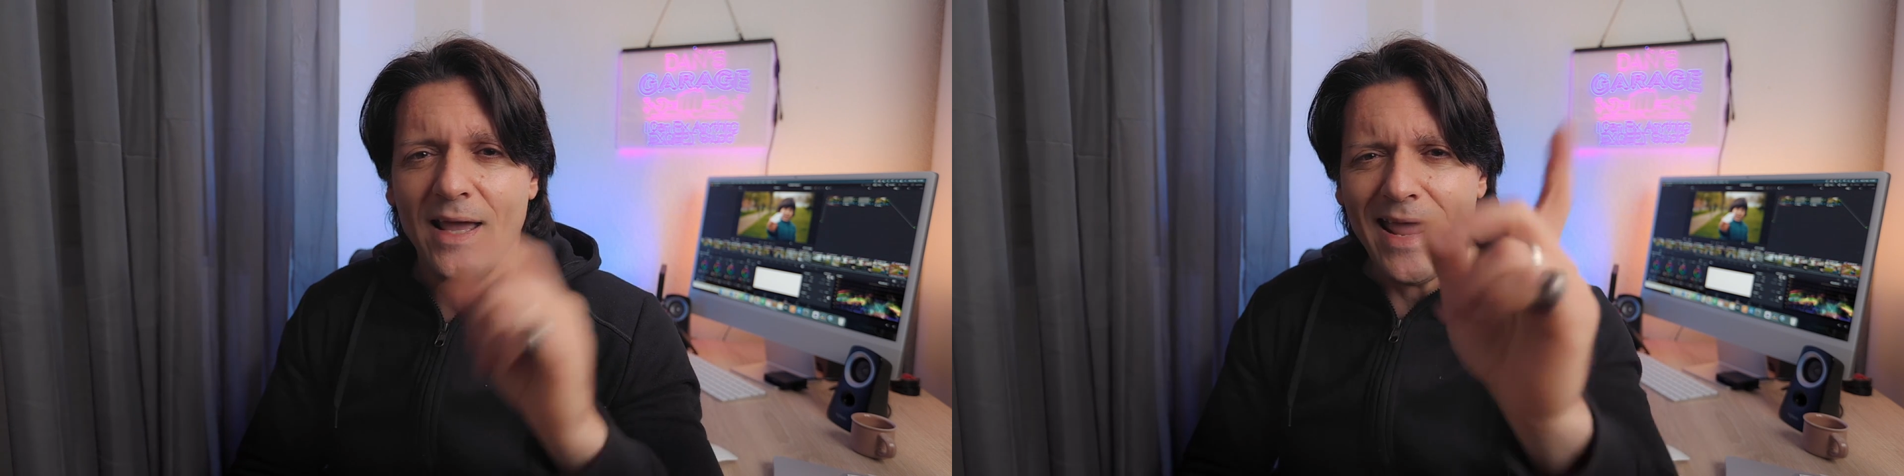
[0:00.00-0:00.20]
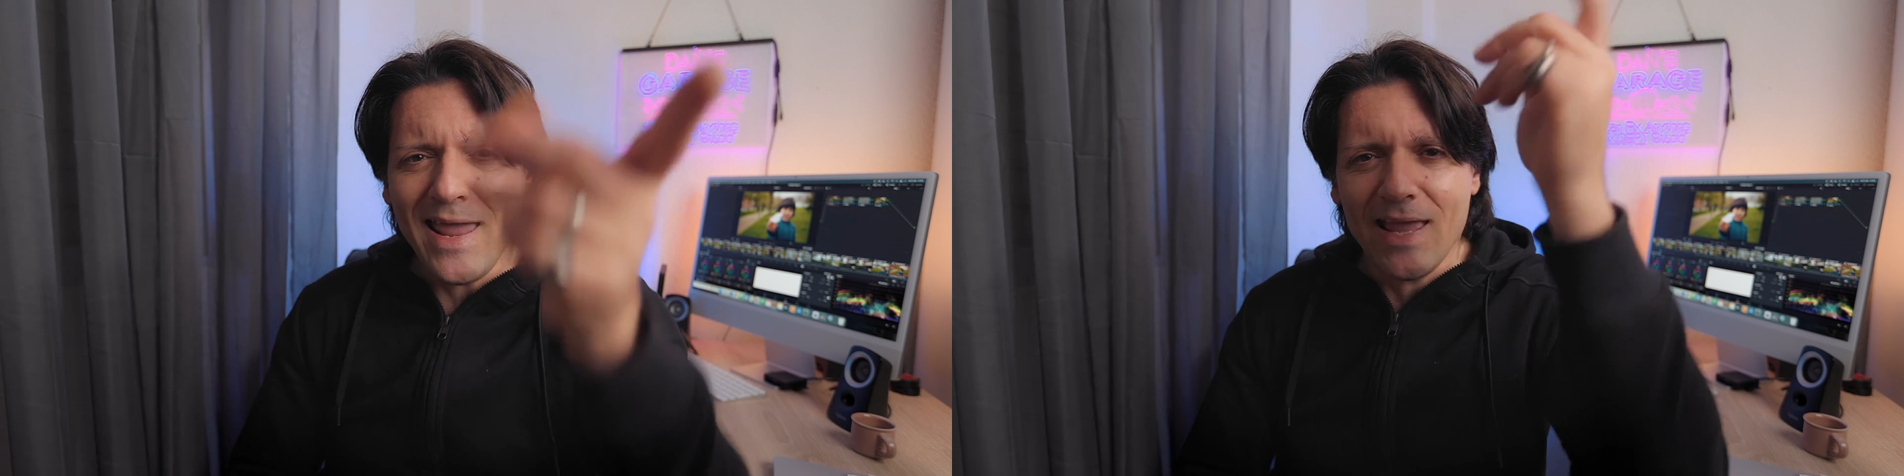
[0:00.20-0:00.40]

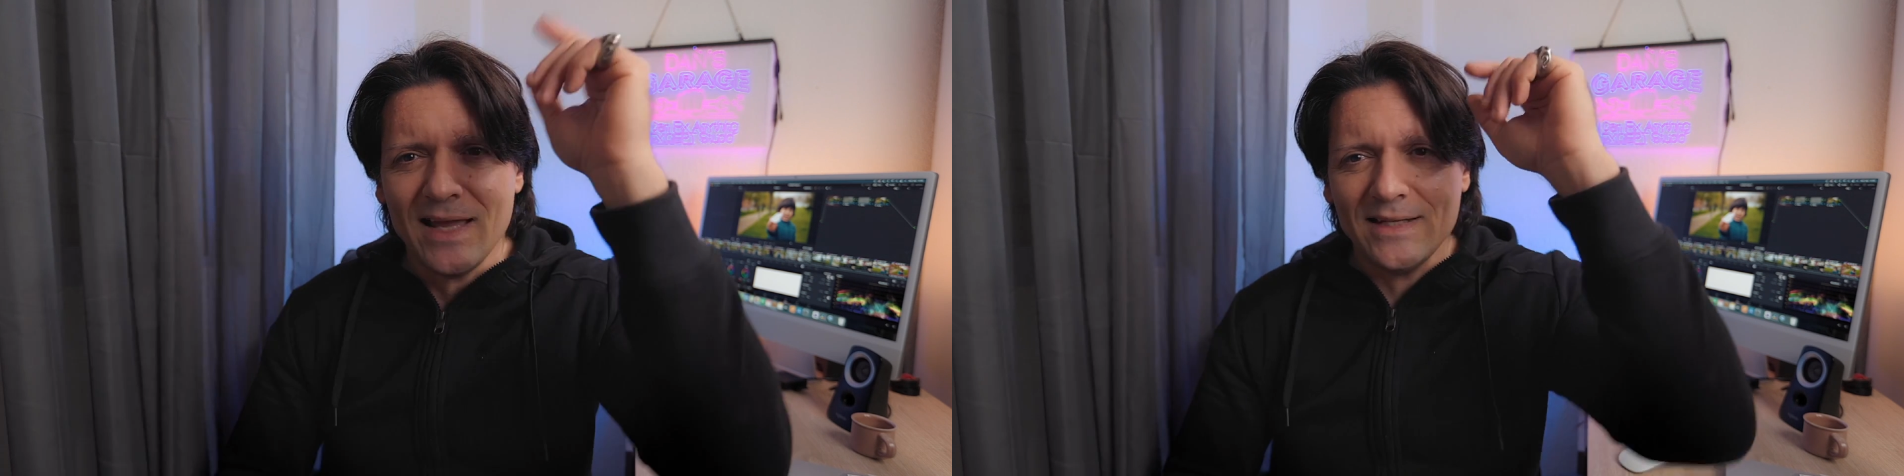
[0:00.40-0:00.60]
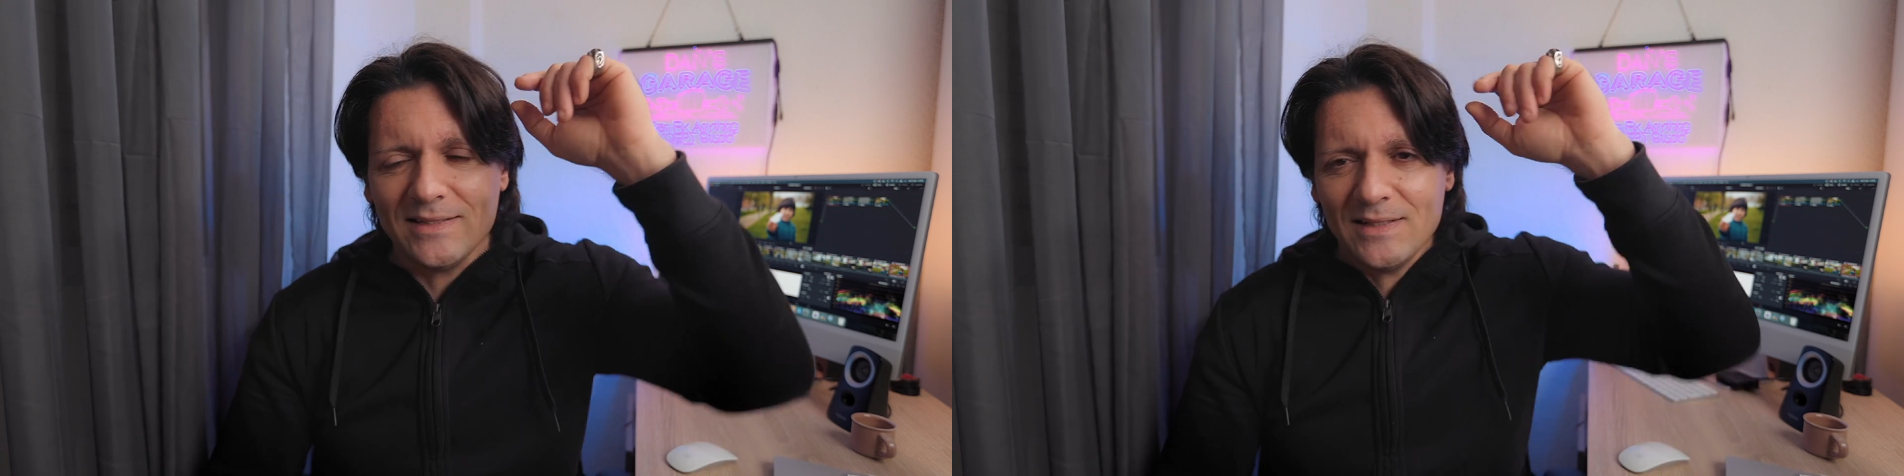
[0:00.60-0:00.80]

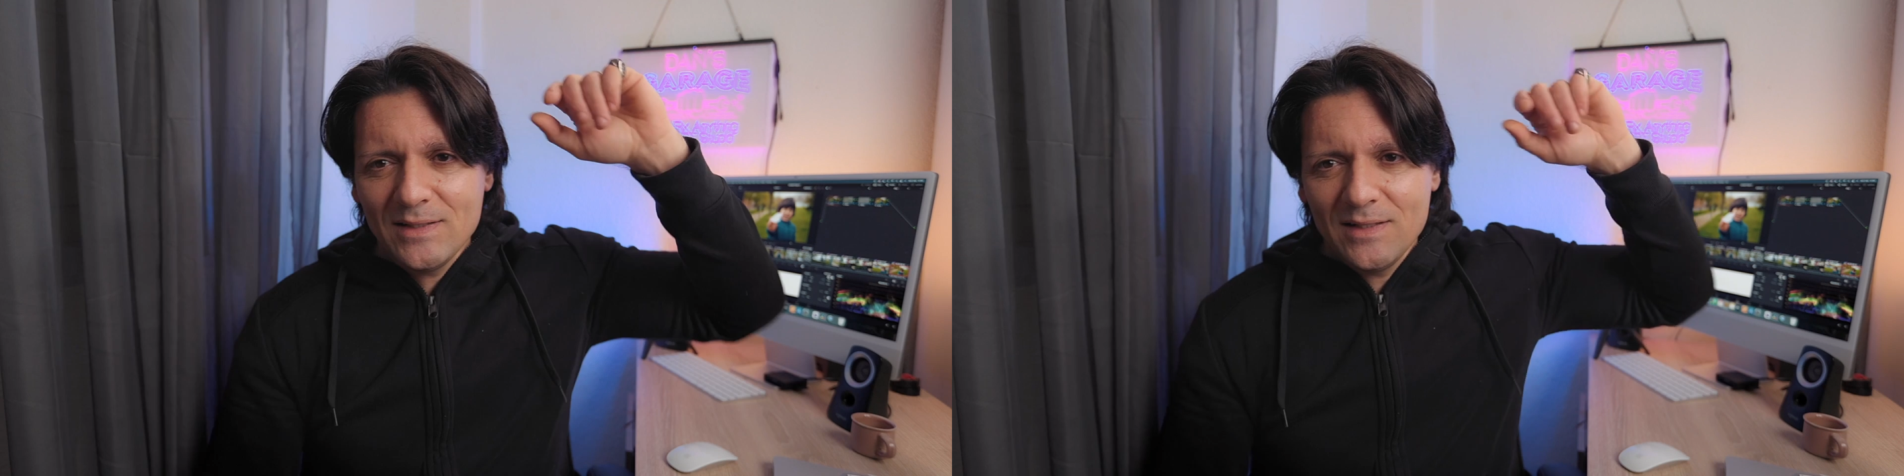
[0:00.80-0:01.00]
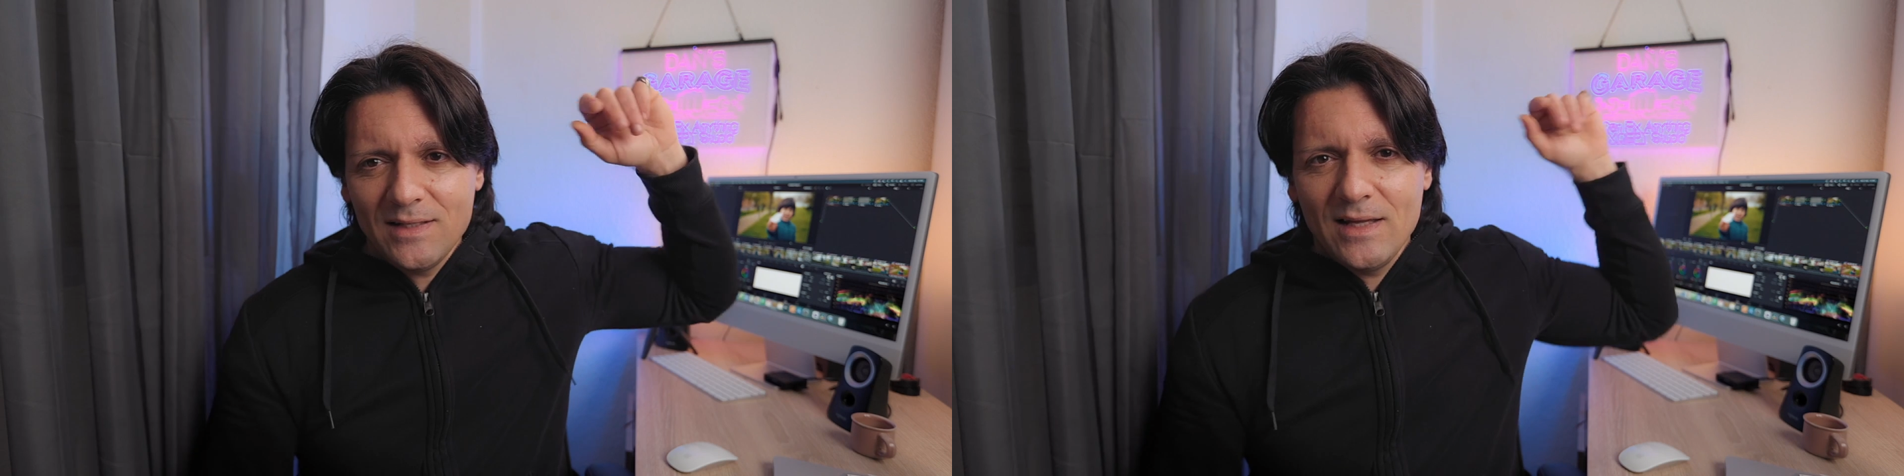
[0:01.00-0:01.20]
and
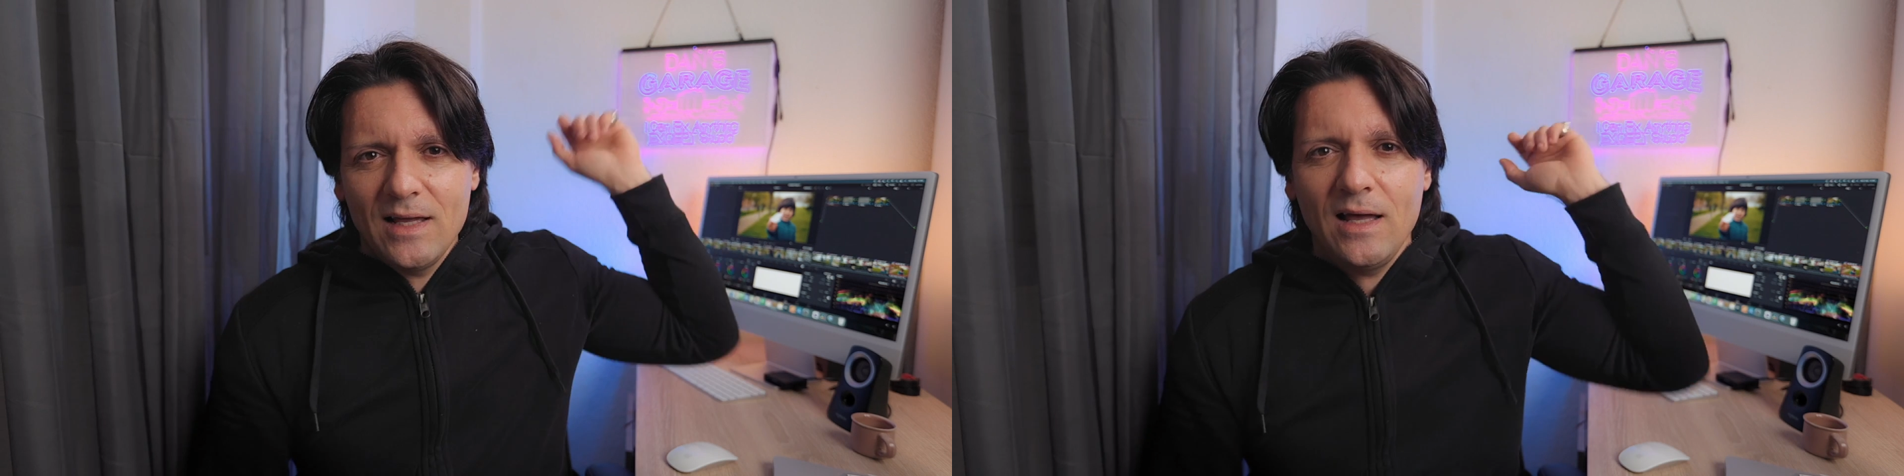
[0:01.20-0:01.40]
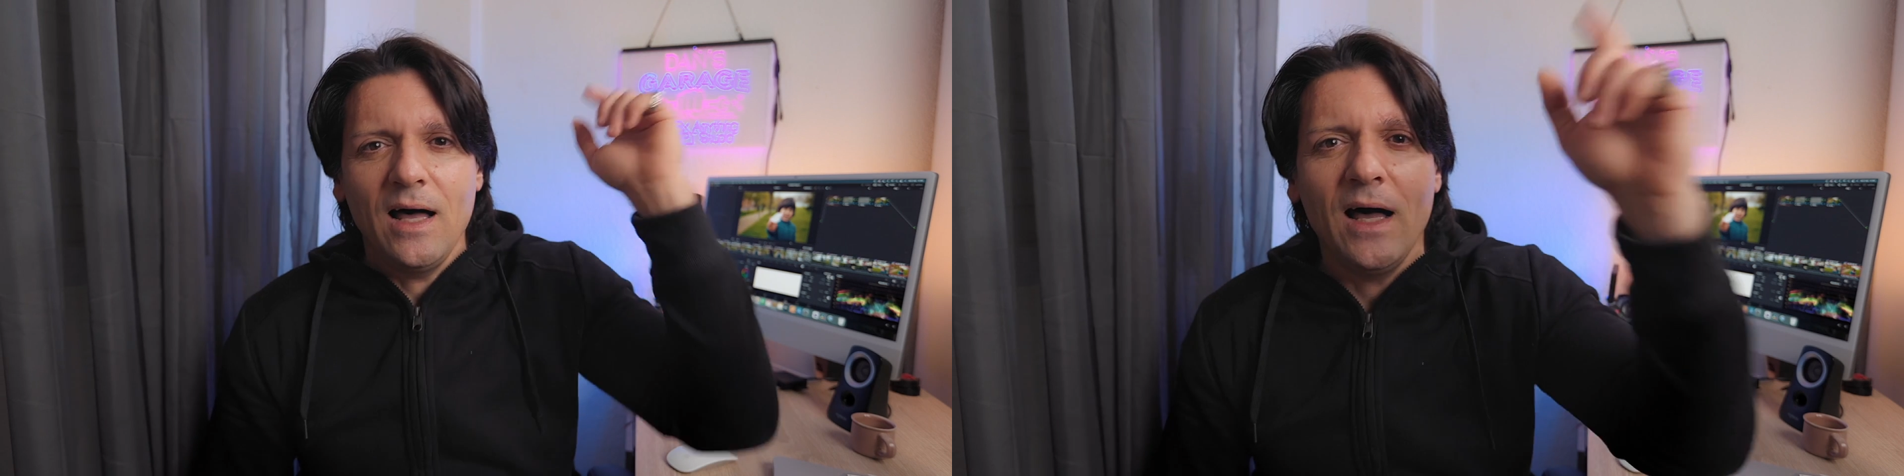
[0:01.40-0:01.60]

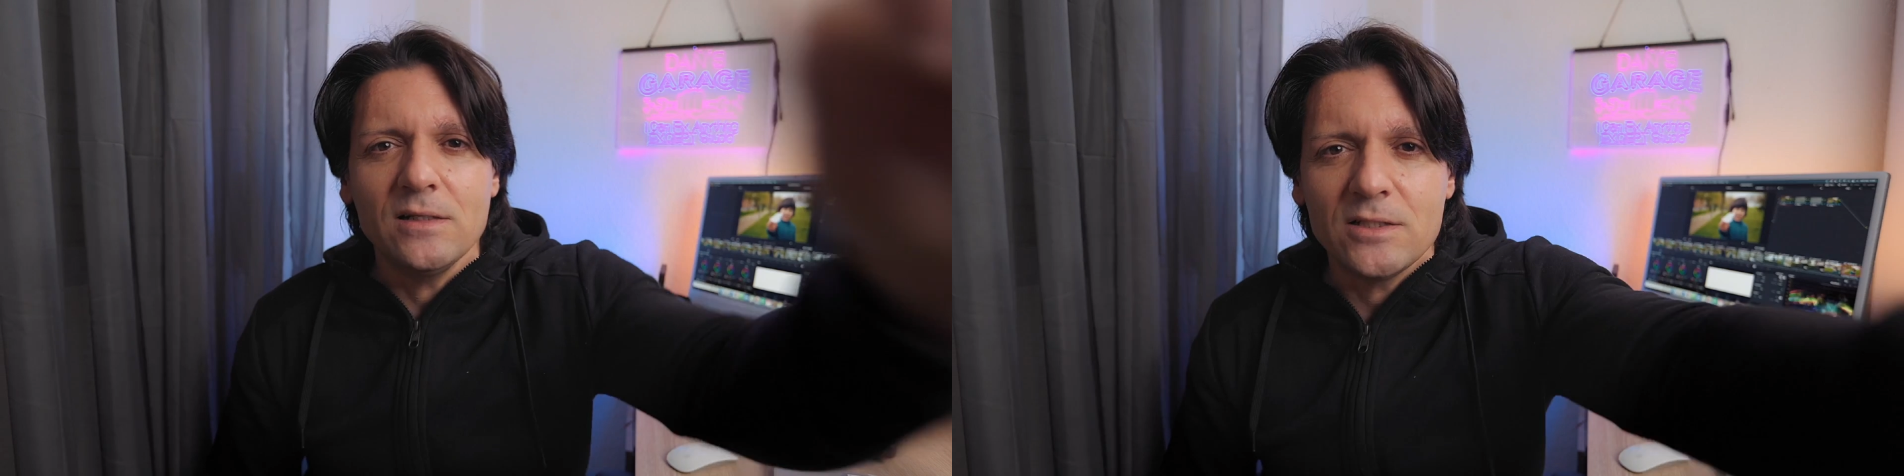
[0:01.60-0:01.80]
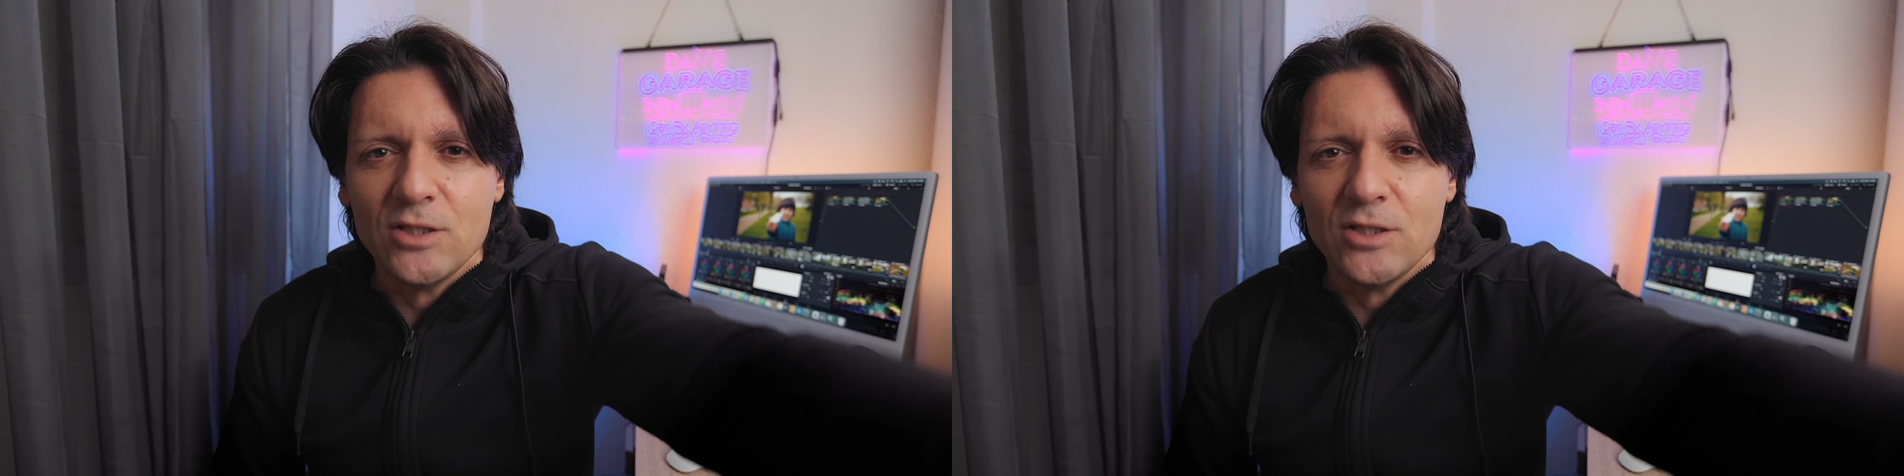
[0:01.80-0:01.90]
I'll